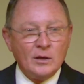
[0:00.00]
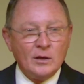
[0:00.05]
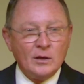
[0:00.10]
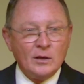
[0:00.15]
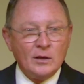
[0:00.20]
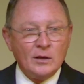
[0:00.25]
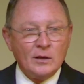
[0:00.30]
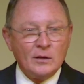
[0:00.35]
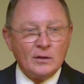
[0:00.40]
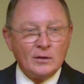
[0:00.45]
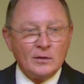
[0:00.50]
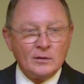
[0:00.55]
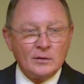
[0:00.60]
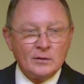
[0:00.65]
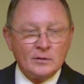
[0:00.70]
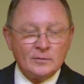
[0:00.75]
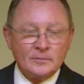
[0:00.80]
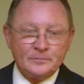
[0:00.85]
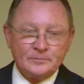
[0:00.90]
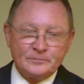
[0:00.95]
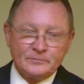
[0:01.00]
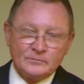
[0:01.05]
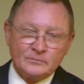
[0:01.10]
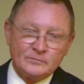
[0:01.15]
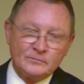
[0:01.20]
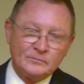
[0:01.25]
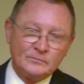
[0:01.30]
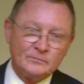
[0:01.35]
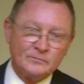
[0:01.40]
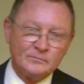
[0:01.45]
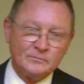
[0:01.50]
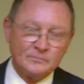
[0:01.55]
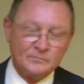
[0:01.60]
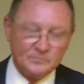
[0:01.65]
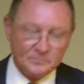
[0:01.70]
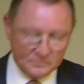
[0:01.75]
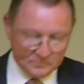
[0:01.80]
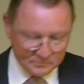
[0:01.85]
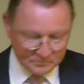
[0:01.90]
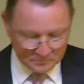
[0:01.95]

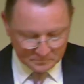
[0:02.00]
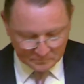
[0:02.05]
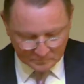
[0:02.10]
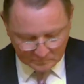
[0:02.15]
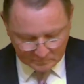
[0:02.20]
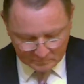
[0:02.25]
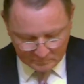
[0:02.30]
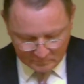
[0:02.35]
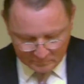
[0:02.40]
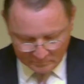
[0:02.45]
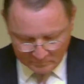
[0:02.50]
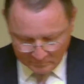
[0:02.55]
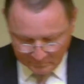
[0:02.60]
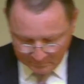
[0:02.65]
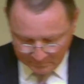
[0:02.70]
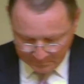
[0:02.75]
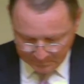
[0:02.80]
(silence)